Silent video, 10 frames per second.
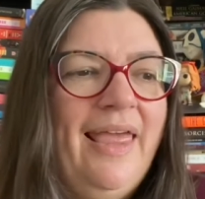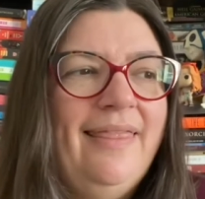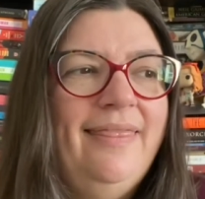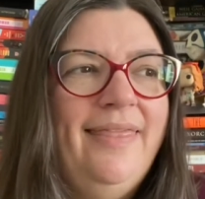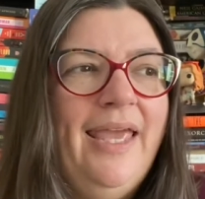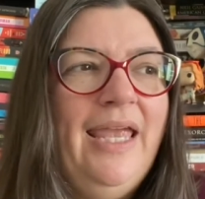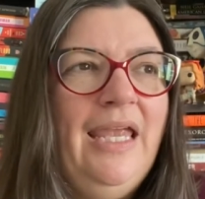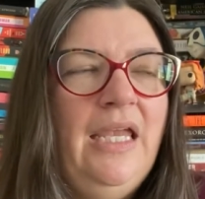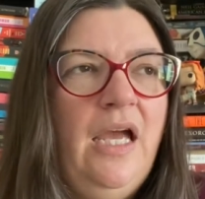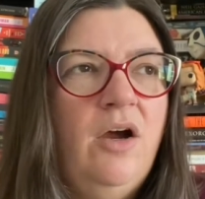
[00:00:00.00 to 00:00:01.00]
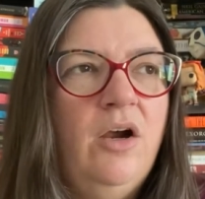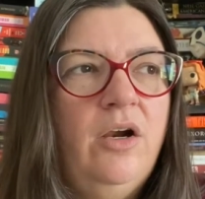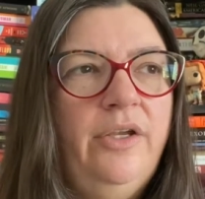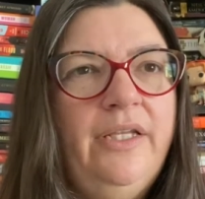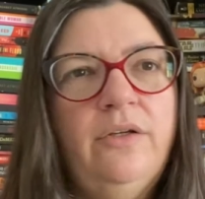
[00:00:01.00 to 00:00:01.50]
They are,
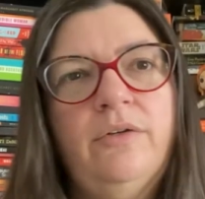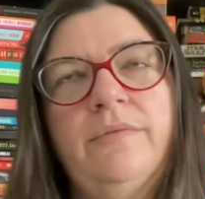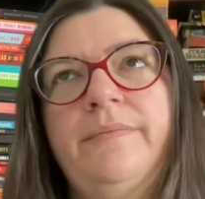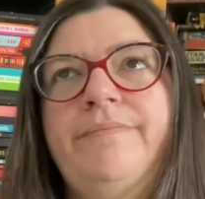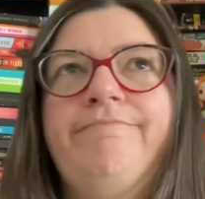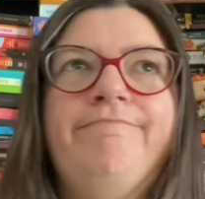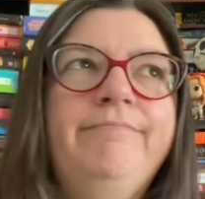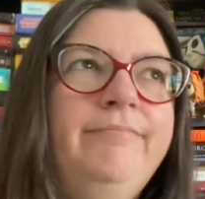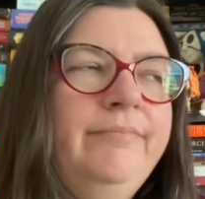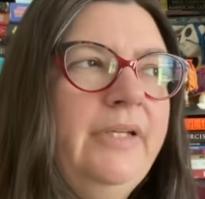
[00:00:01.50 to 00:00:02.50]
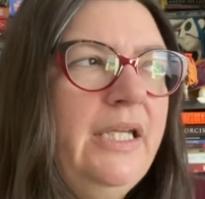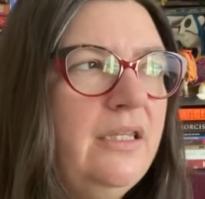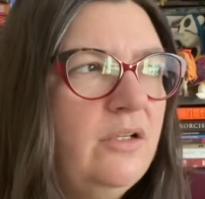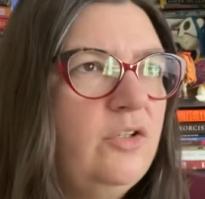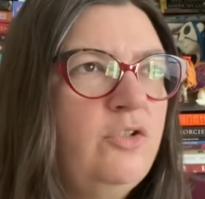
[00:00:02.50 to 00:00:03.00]
you know, in
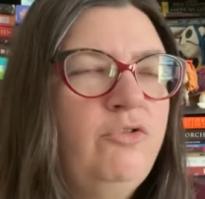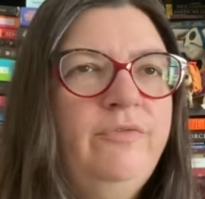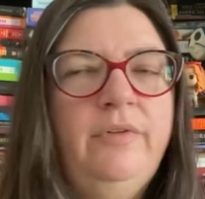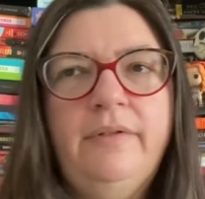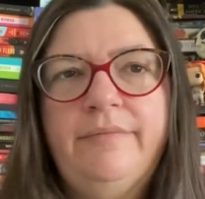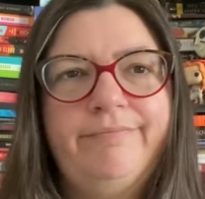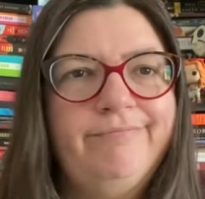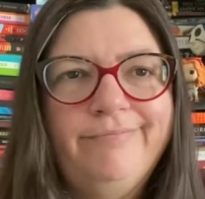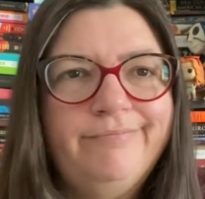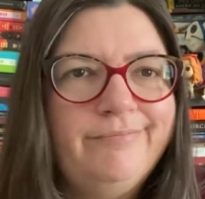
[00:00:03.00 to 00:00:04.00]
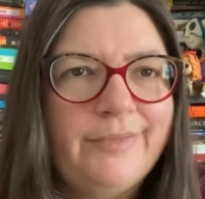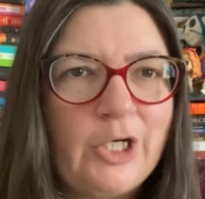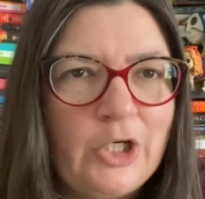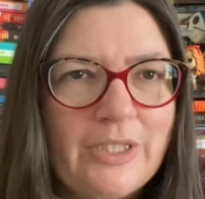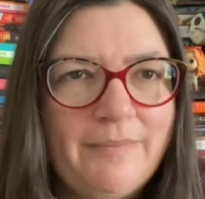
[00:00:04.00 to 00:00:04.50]
their sort of
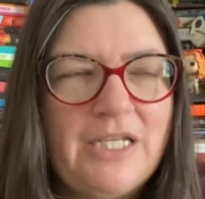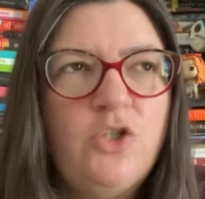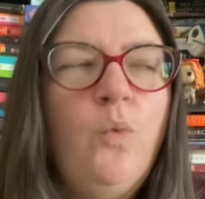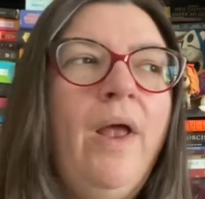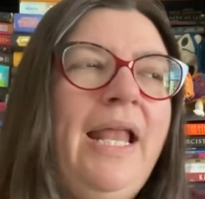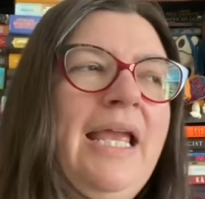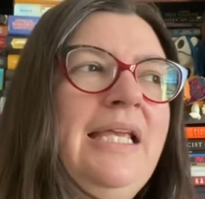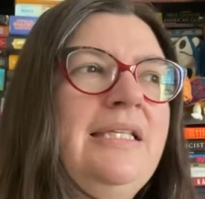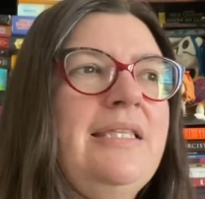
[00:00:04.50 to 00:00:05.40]
early mid twenties.